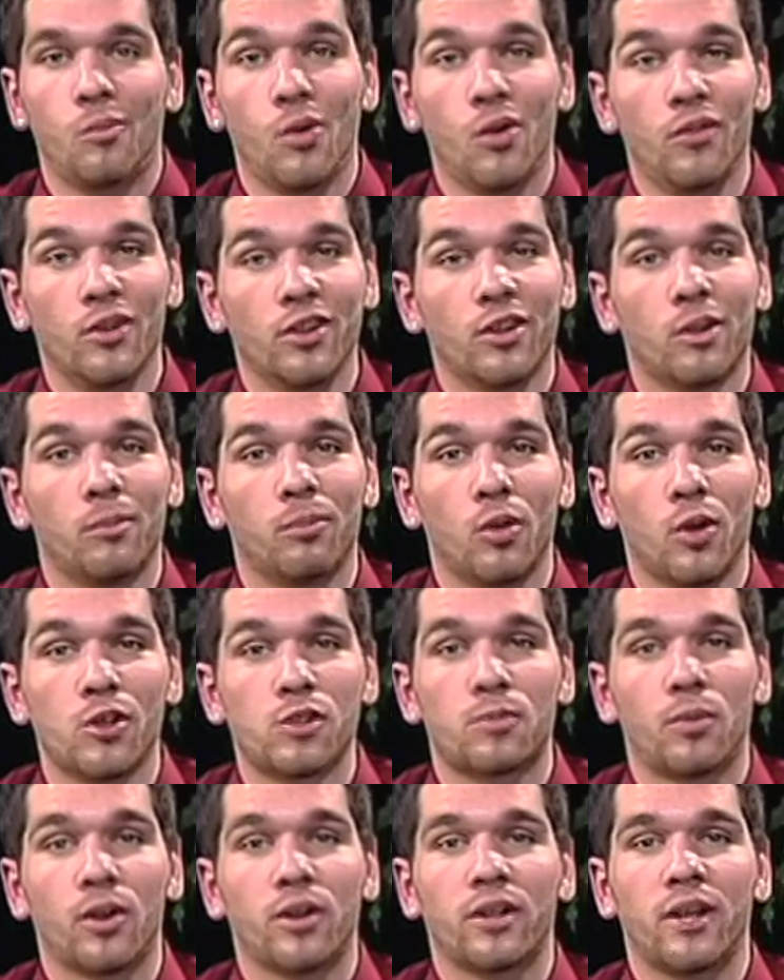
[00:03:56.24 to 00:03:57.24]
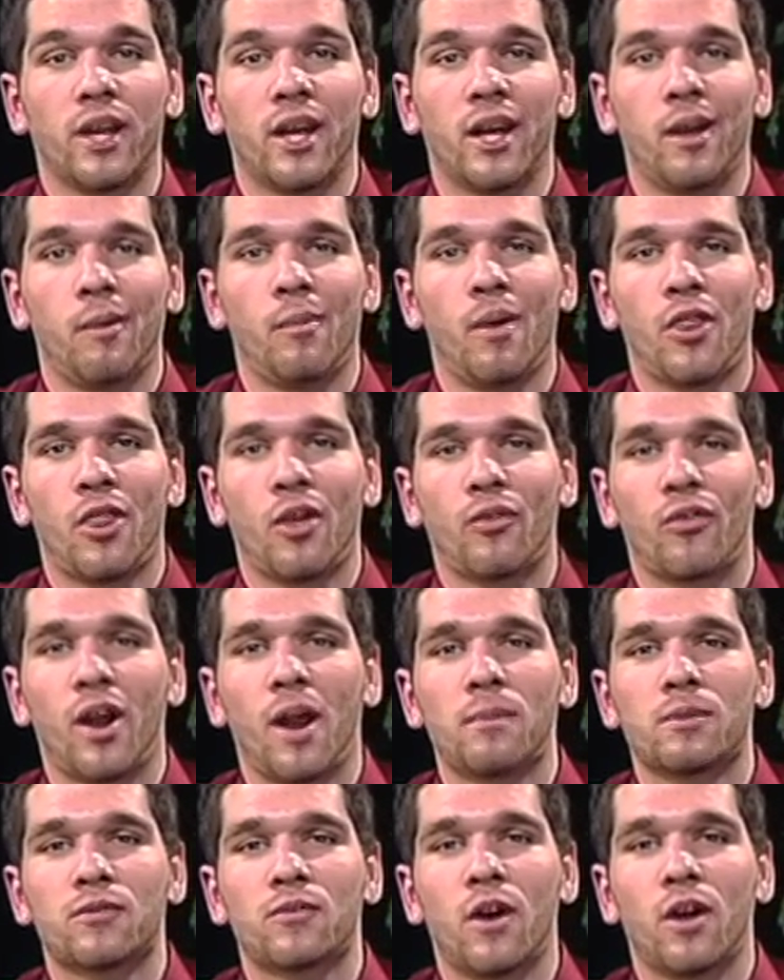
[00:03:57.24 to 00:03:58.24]
Moving to the Bloomsburg game, the
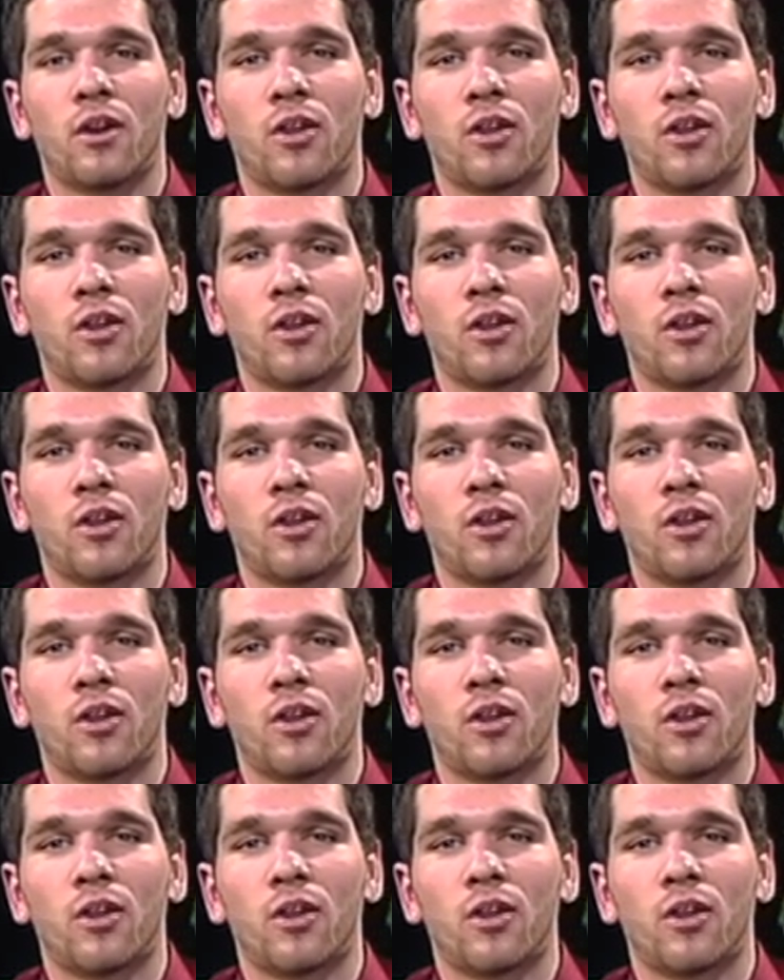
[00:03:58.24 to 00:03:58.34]
Rams fell